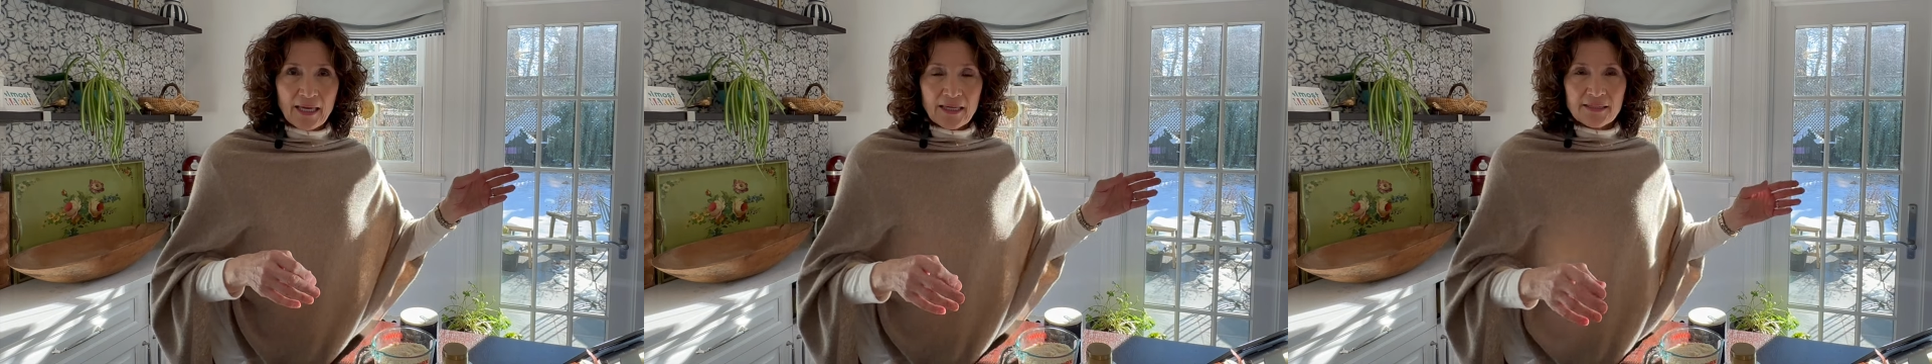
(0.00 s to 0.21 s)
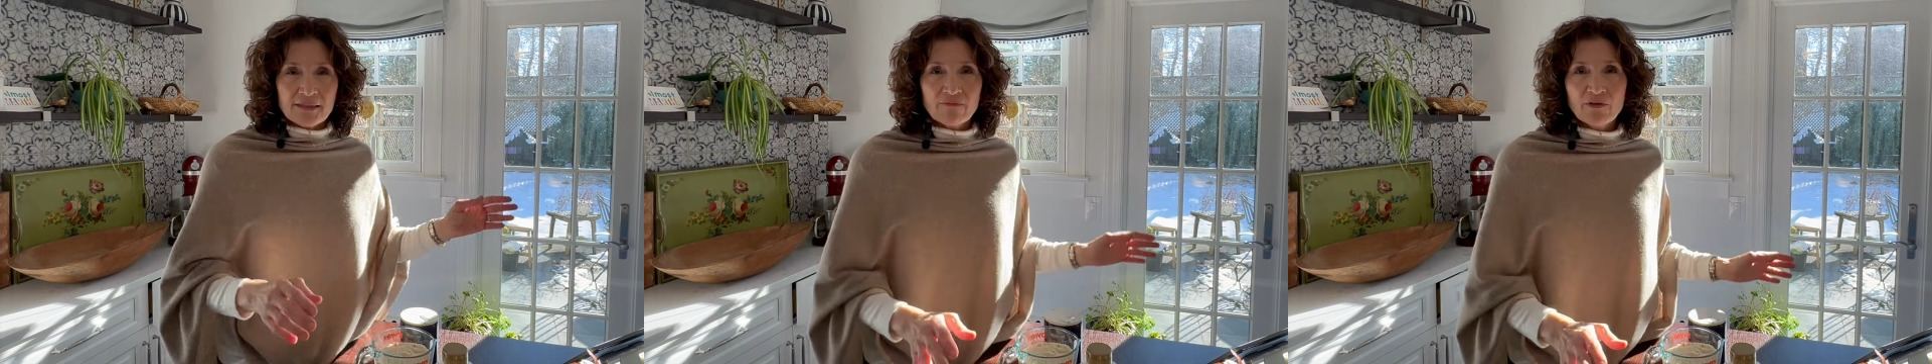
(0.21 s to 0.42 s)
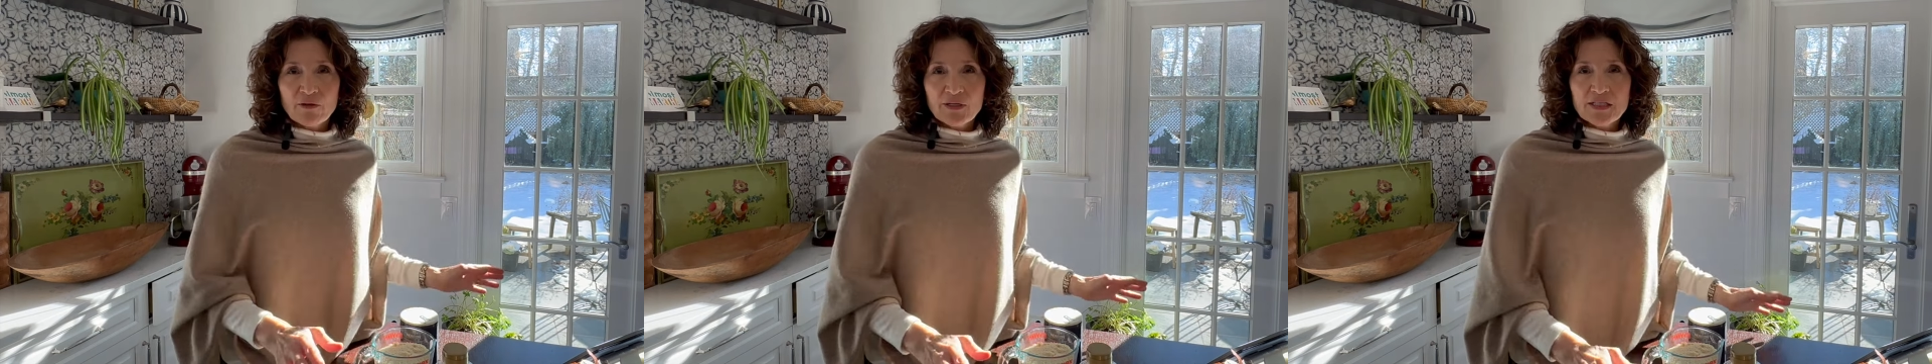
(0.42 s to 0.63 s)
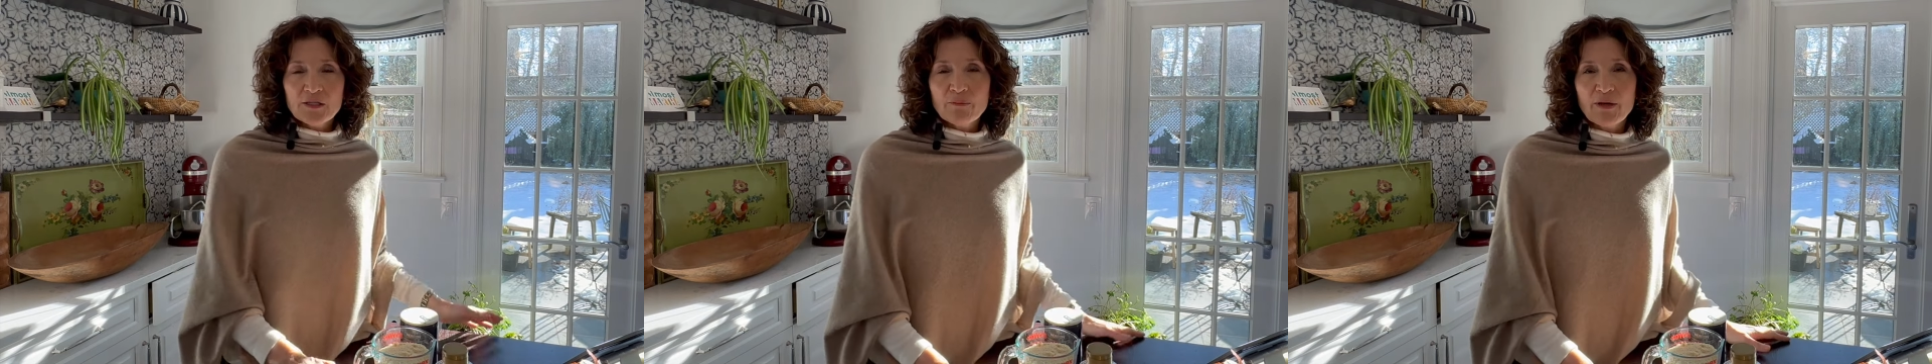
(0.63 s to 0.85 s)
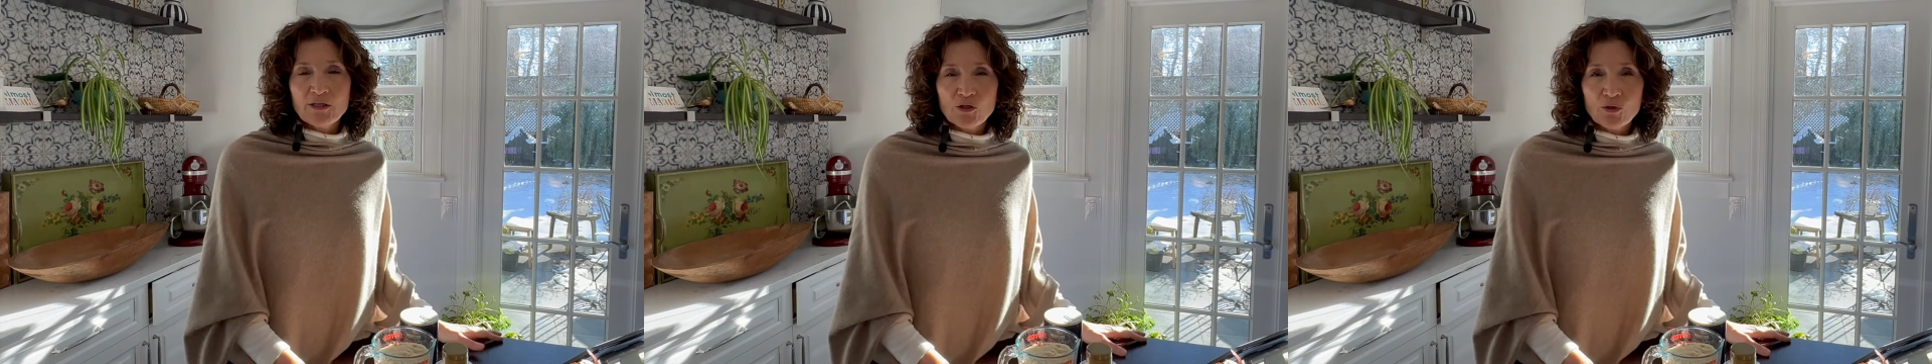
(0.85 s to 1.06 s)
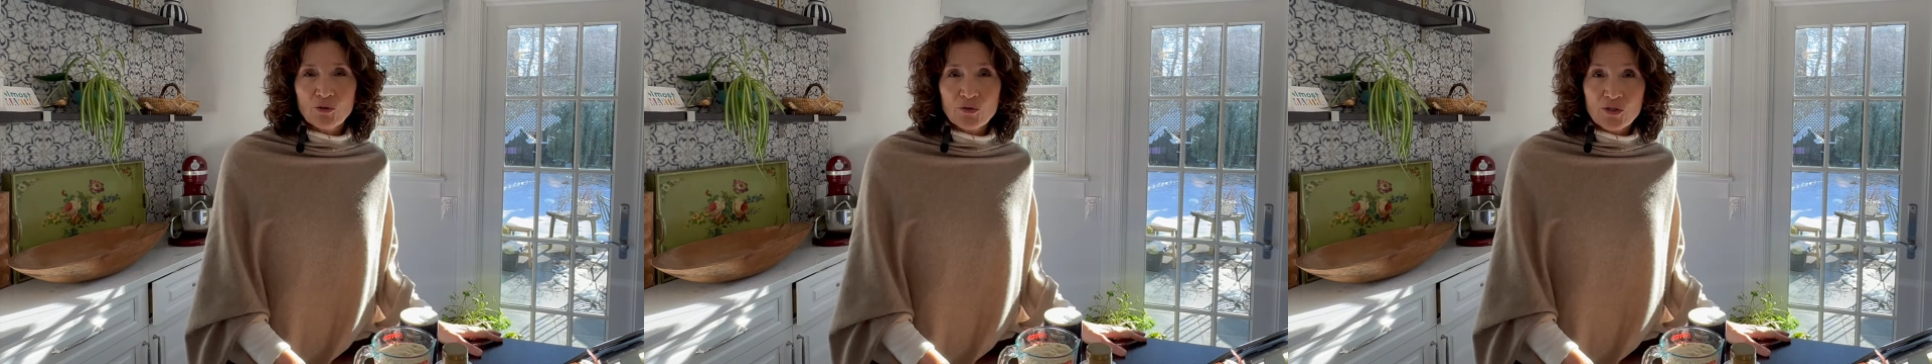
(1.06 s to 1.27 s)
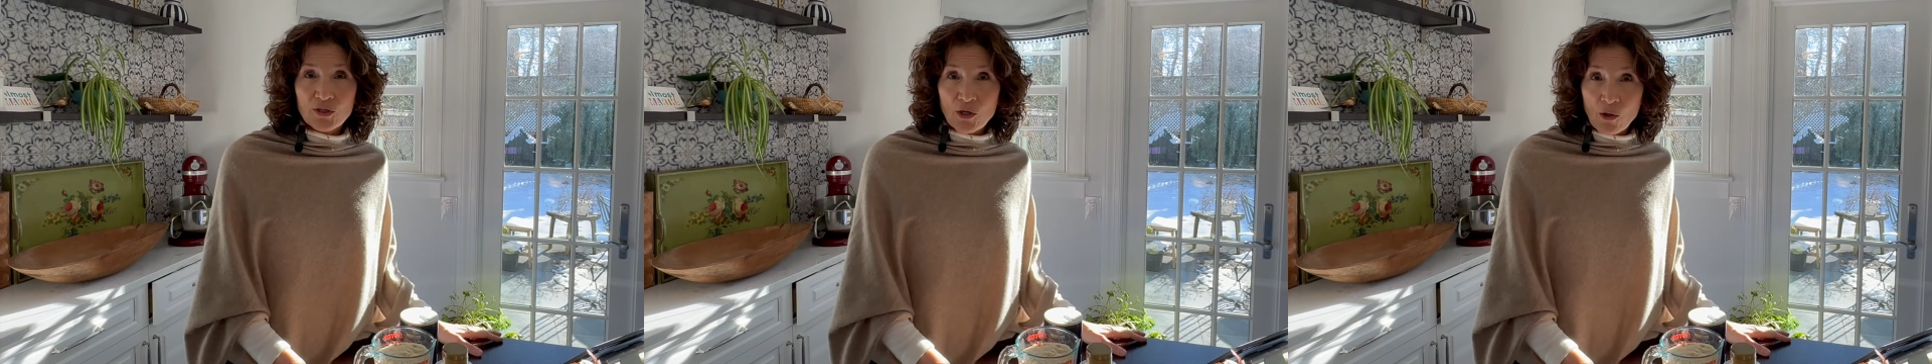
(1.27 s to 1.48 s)
some very special
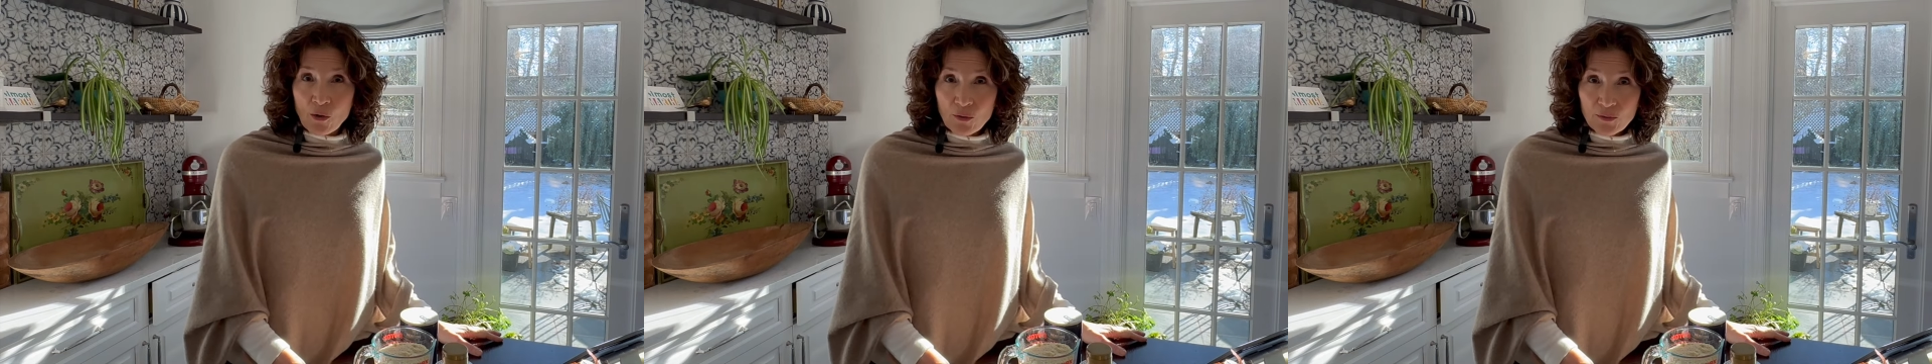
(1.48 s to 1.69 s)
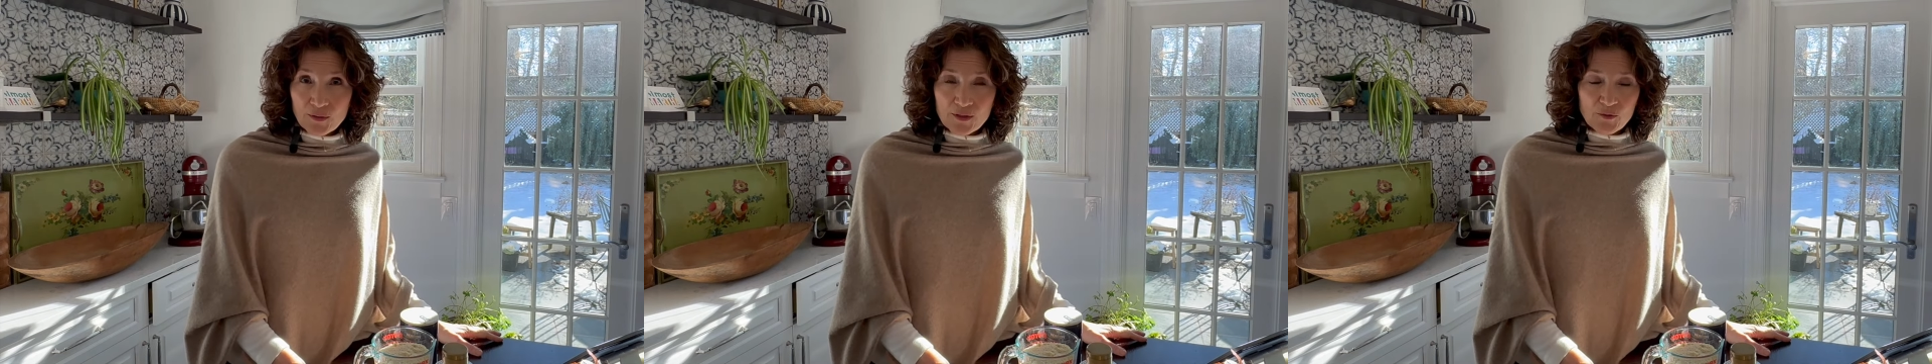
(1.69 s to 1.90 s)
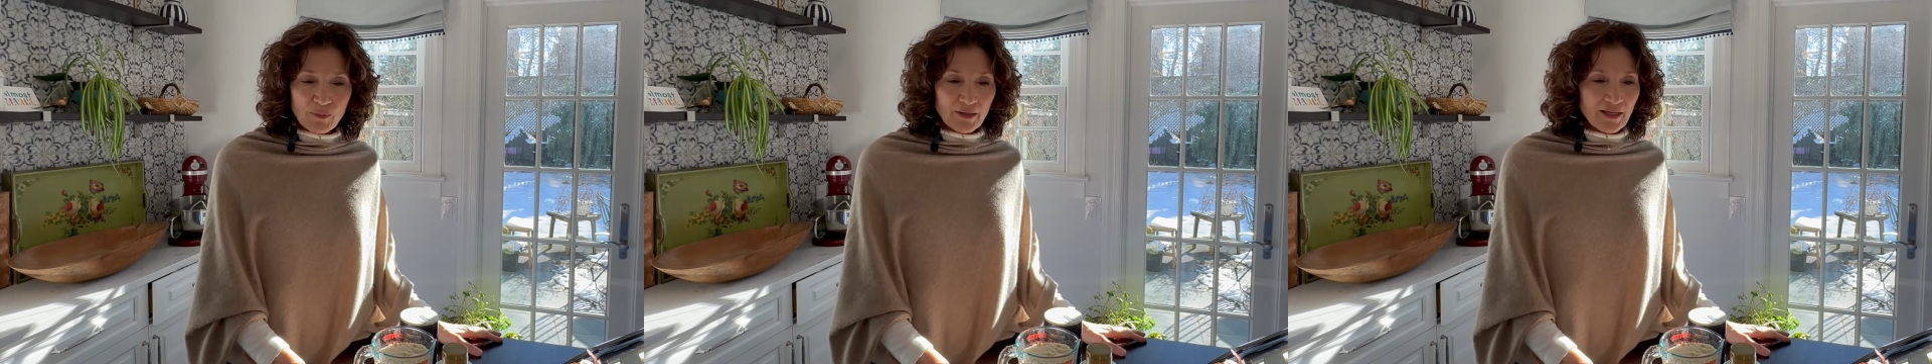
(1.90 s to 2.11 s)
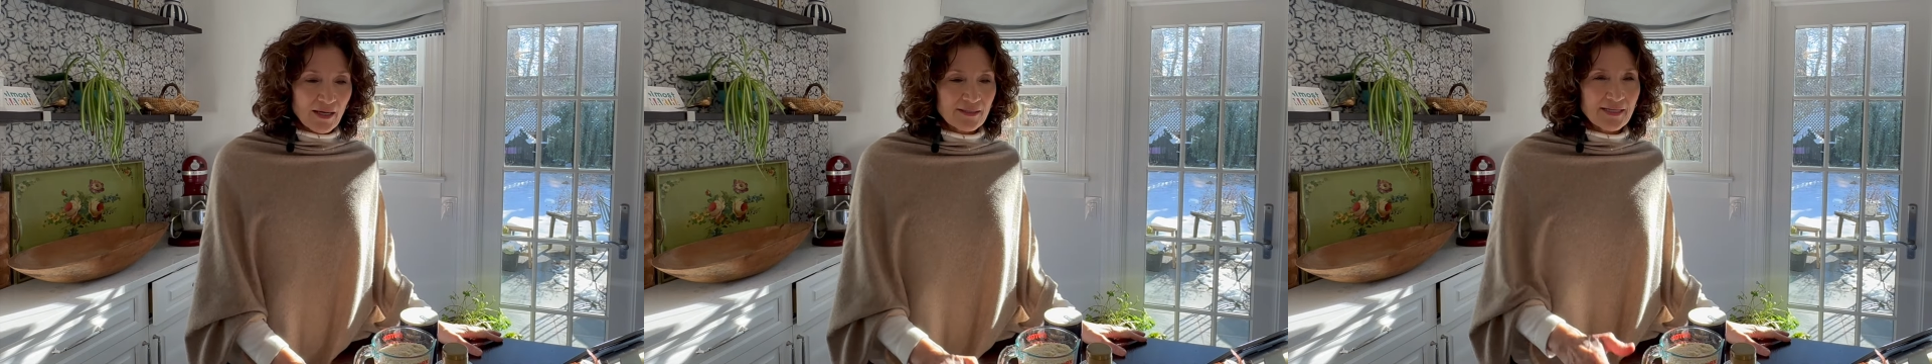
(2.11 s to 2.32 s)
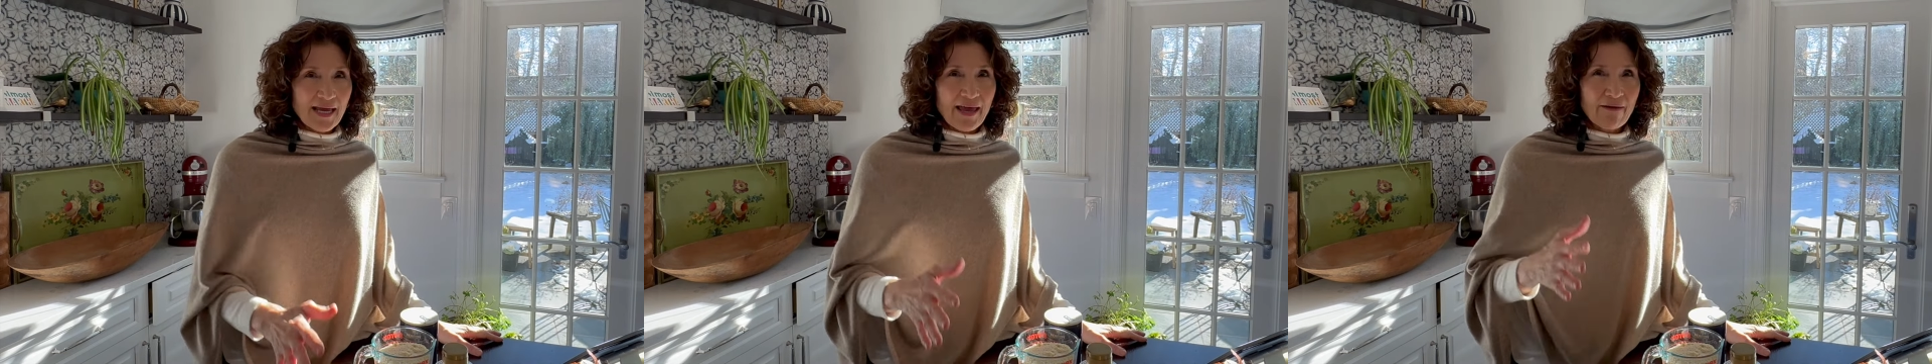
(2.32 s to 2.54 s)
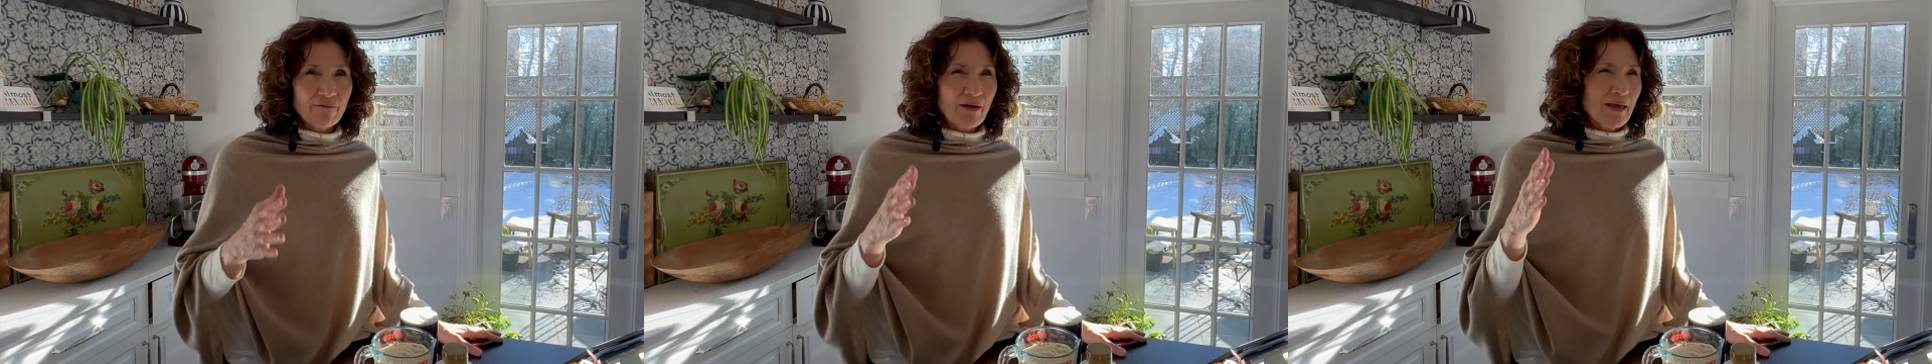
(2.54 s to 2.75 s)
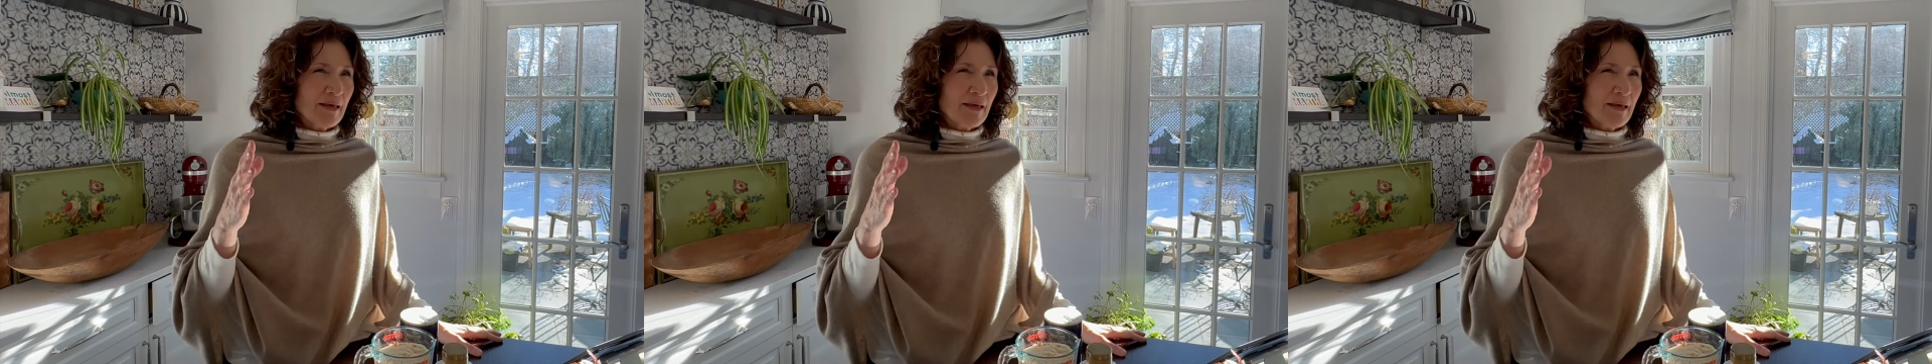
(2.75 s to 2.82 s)
scones because I have